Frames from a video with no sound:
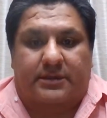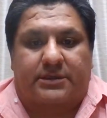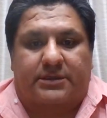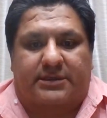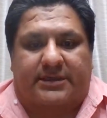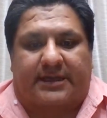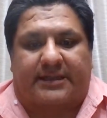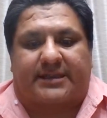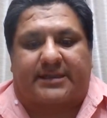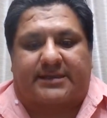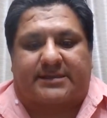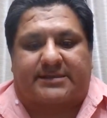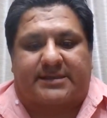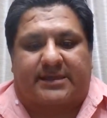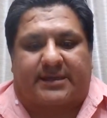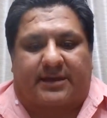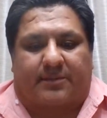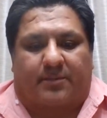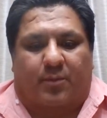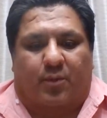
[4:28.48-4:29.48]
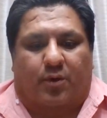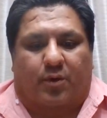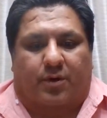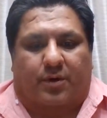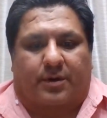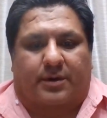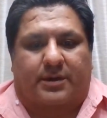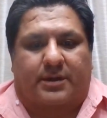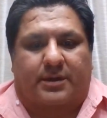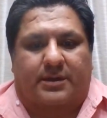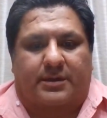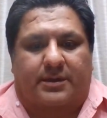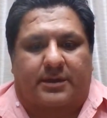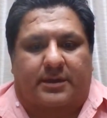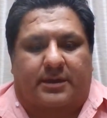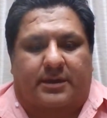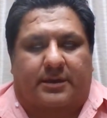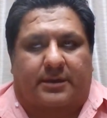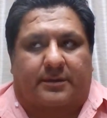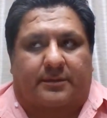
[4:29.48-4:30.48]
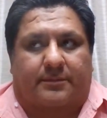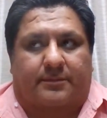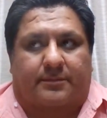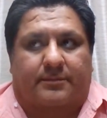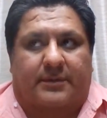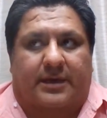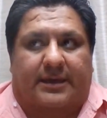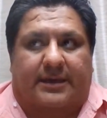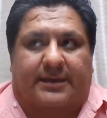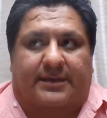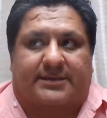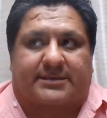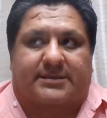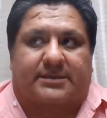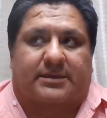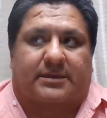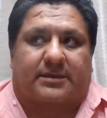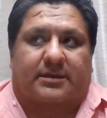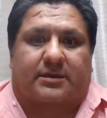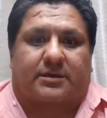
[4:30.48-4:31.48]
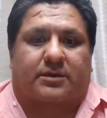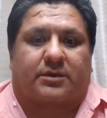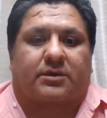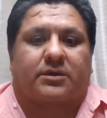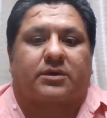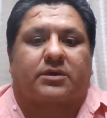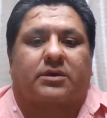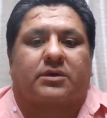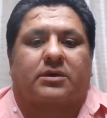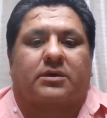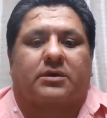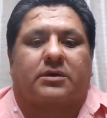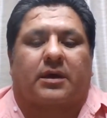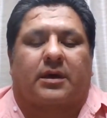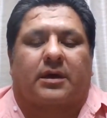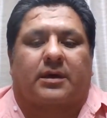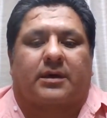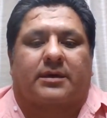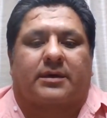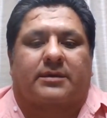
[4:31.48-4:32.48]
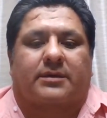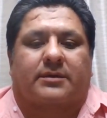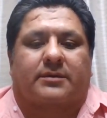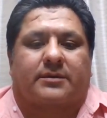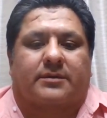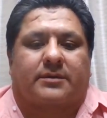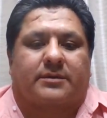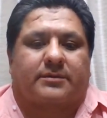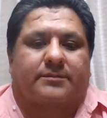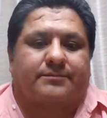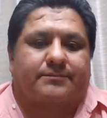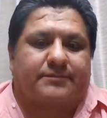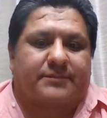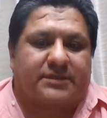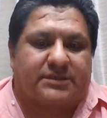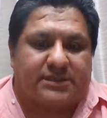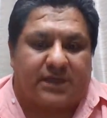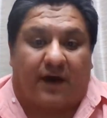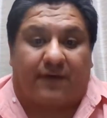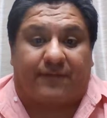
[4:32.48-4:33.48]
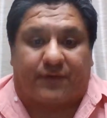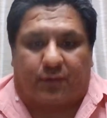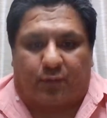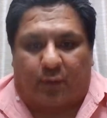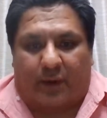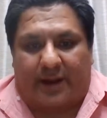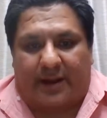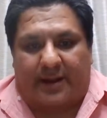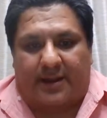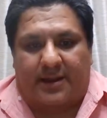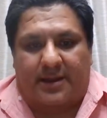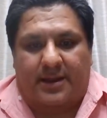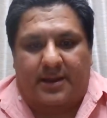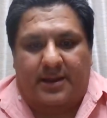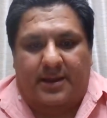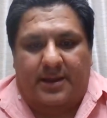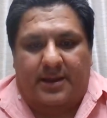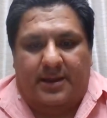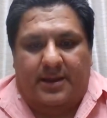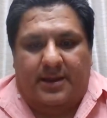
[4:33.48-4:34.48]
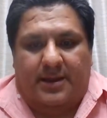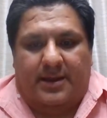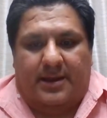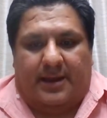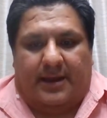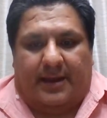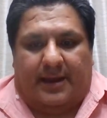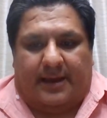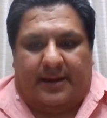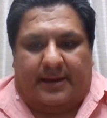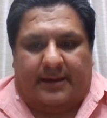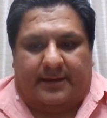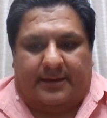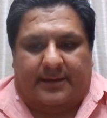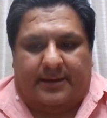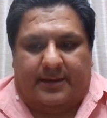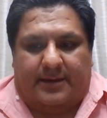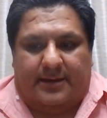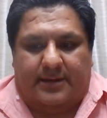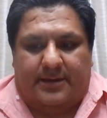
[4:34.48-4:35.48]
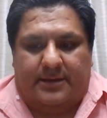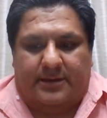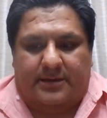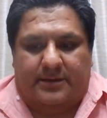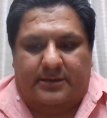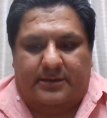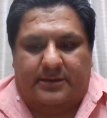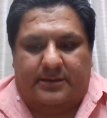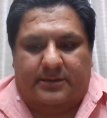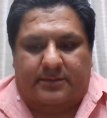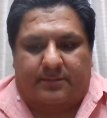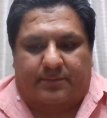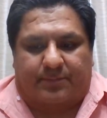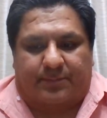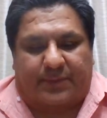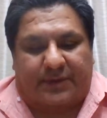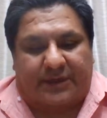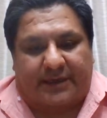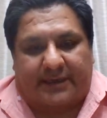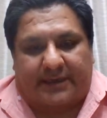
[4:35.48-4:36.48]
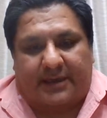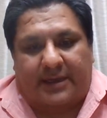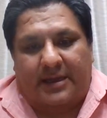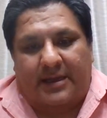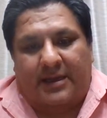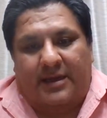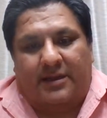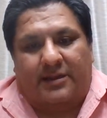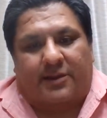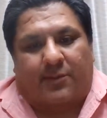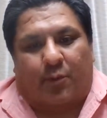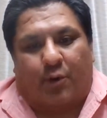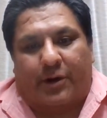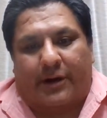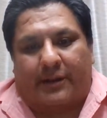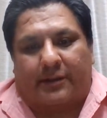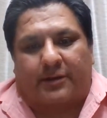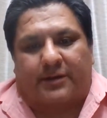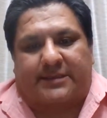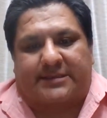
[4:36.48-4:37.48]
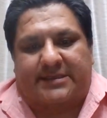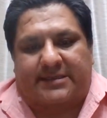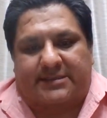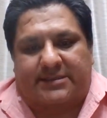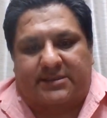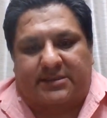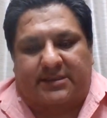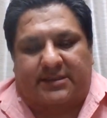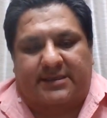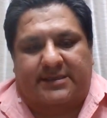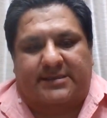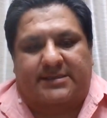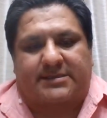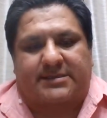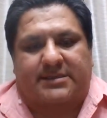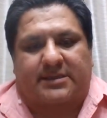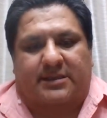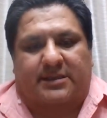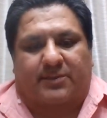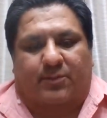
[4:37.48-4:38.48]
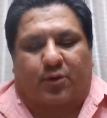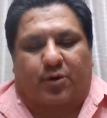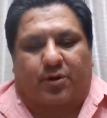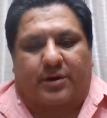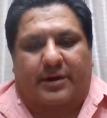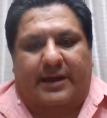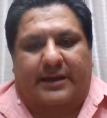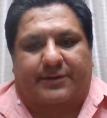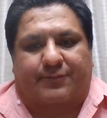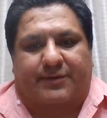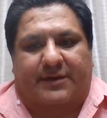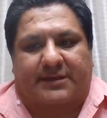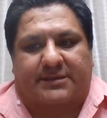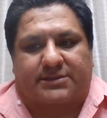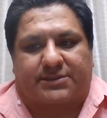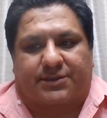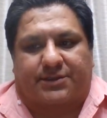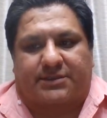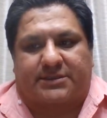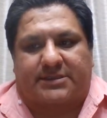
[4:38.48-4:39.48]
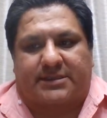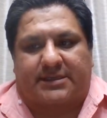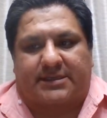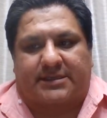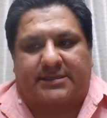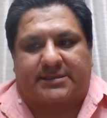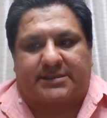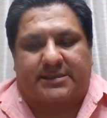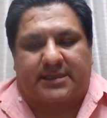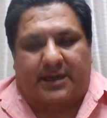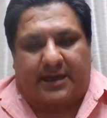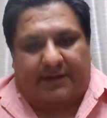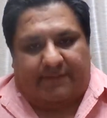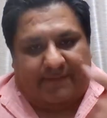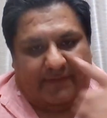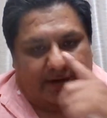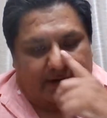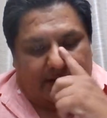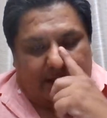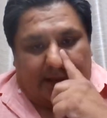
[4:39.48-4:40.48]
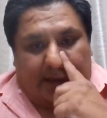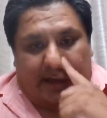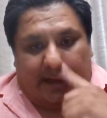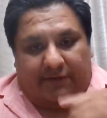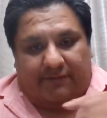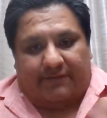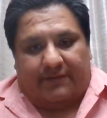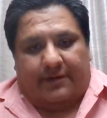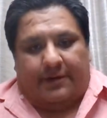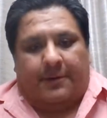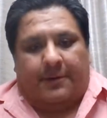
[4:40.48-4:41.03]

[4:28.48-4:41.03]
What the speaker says: did this in a more I guess uh, softer way. And but the more I looked into this, the more I researched this, I found a lot of